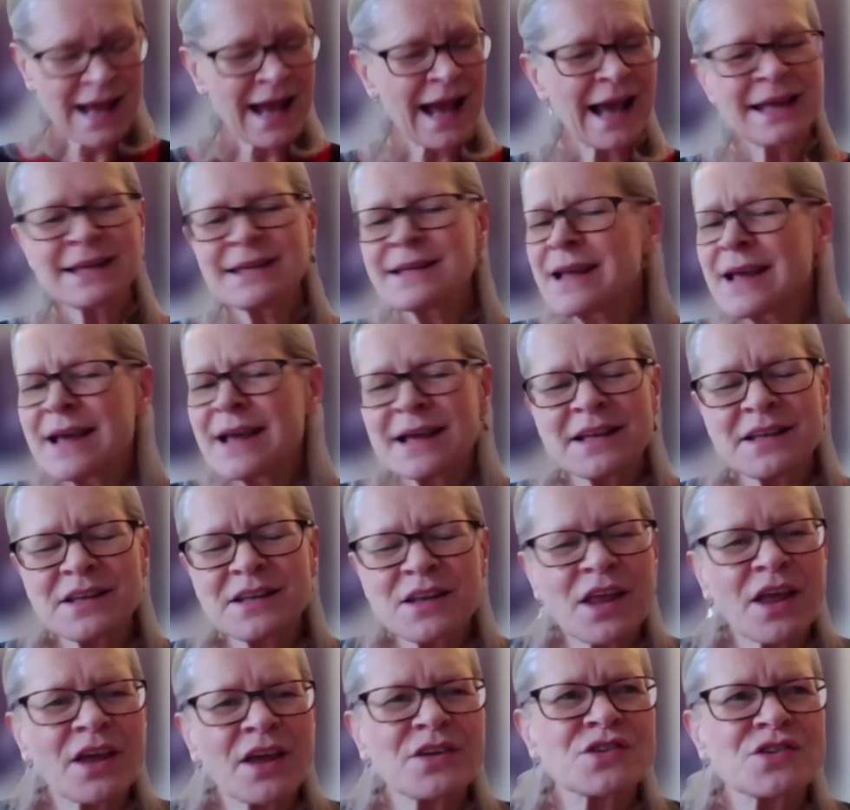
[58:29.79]
And
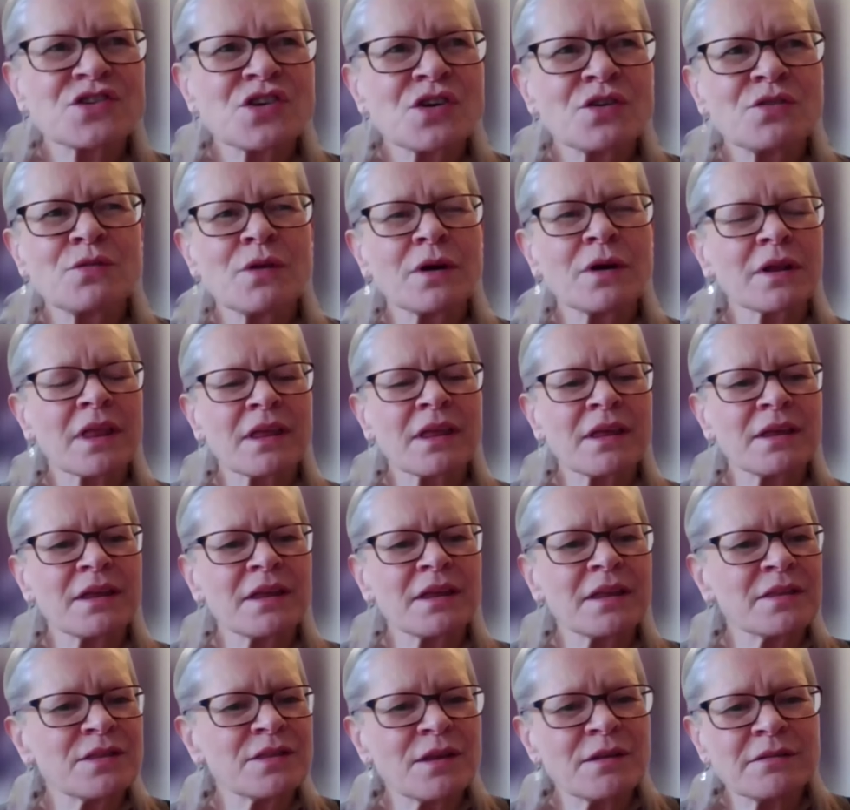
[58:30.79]
so
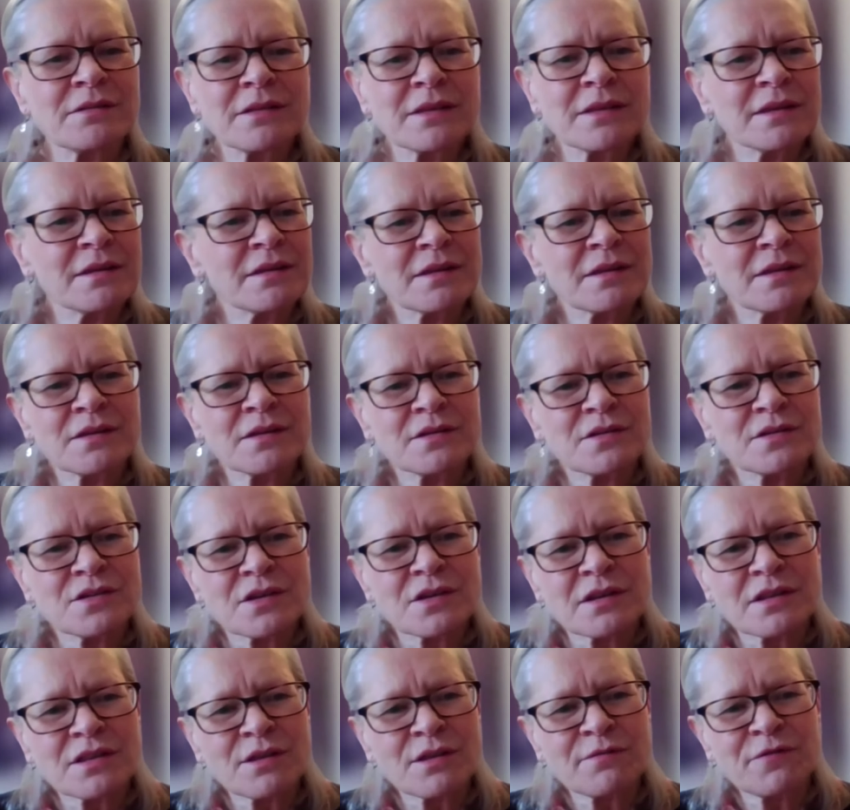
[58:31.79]

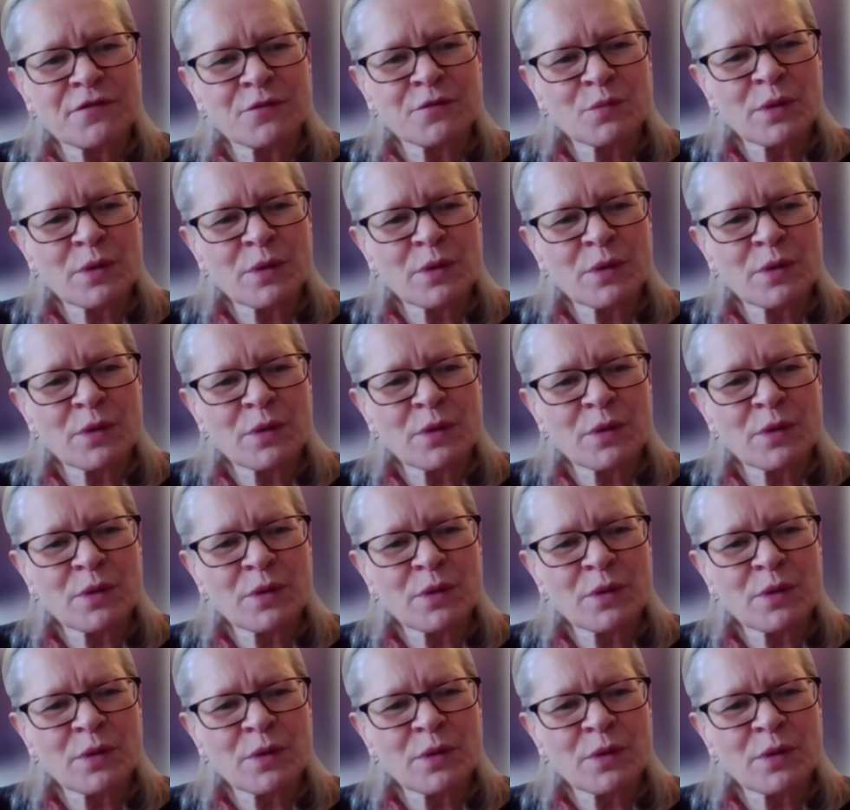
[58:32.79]
the,